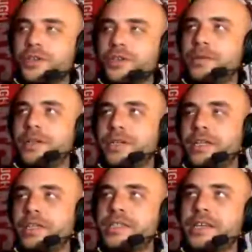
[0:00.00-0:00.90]
So
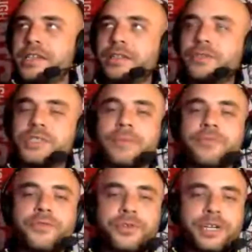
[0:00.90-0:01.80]
okay, let's take a little
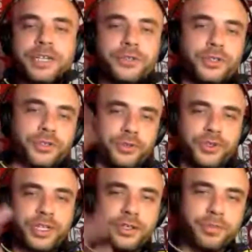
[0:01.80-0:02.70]
step further. I know
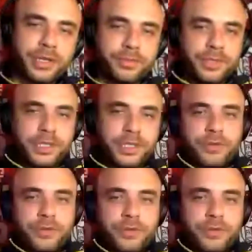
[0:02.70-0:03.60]
you said you met Nick
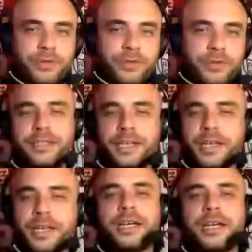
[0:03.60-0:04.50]
Romando's dad, and
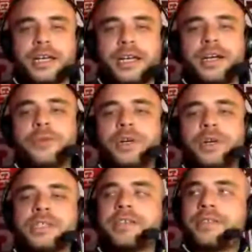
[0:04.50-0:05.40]
I
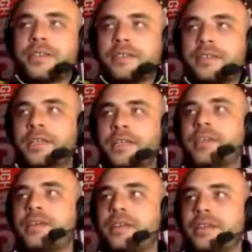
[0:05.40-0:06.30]
honestly think
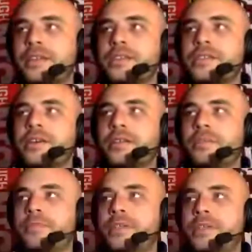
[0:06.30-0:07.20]
Nick is gonna
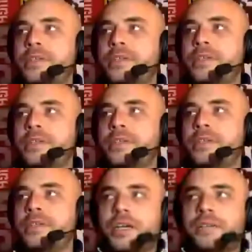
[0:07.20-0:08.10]
be,
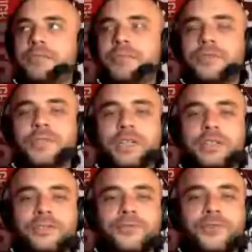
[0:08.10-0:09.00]
if
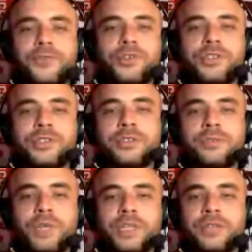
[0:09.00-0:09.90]
not the first,
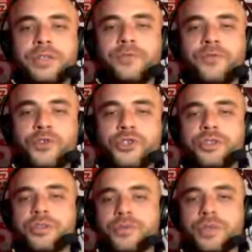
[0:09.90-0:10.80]
one of the
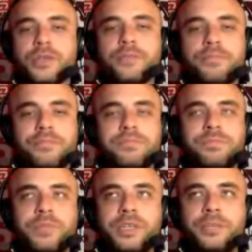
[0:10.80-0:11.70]
first three
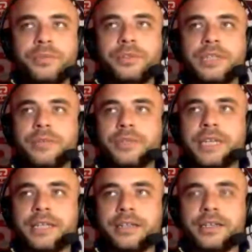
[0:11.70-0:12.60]
people that will
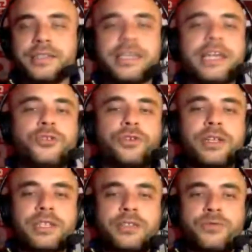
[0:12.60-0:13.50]
get a statue
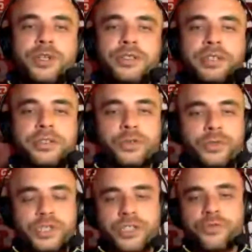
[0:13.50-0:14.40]
outside of Rio Tinto.
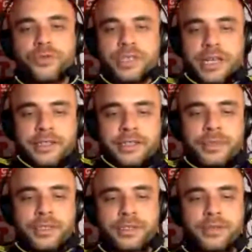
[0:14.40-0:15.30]
We just re-signed
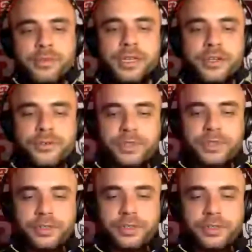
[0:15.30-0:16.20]
him. He's gonna be here
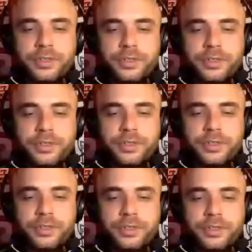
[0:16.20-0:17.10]
till the
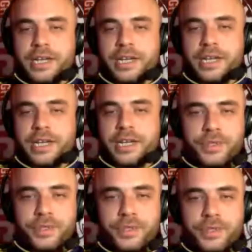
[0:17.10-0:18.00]
end of his life,
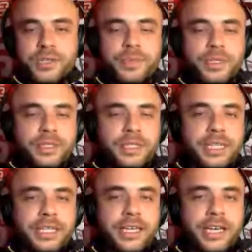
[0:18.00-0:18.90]
really, because we just built
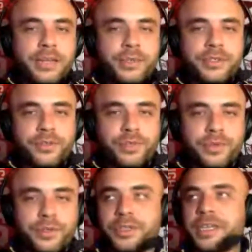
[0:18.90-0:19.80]
an academy. So he'll
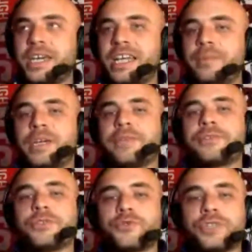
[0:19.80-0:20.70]
probably go to the academy
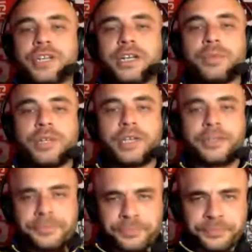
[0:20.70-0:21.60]
after he's retired
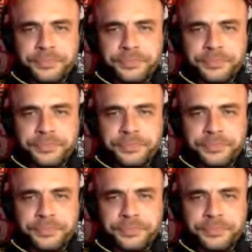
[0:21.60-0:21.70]
playing.